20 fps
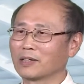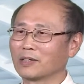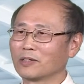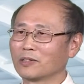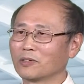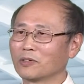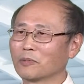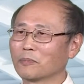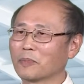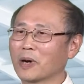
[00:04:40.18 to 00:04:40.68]

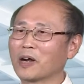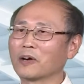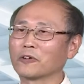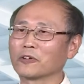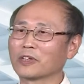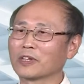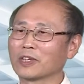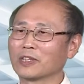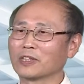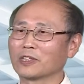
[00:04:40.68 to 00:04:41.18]
your
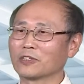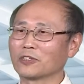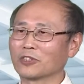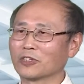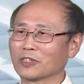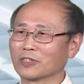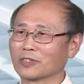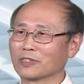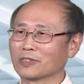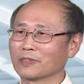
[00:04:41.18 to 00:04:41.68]
boundary
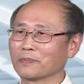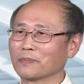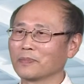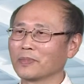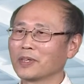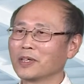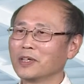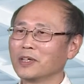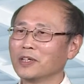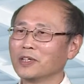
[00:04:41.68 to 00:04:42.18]
conditions.
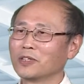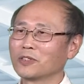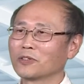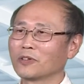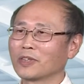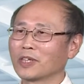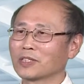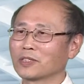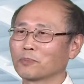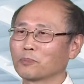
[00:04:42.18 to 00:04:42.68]

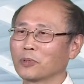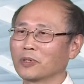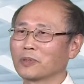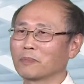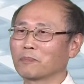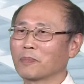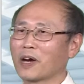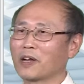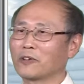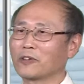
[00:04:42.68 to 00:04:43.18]
So let's
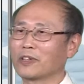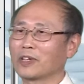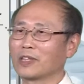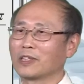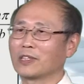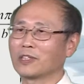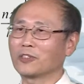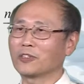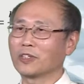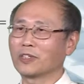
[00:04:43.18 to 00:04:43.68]
put boundary
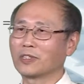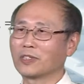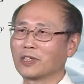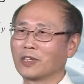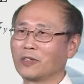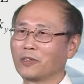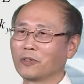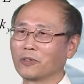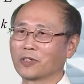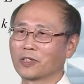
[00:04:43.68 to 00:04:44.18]
conditions
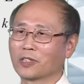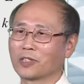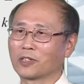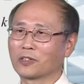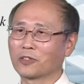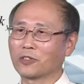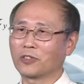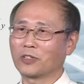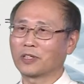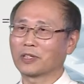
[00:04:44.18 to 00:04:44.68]
into the
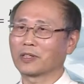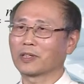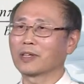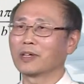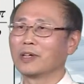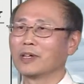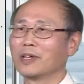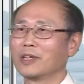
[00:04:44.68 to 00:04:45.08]
solution.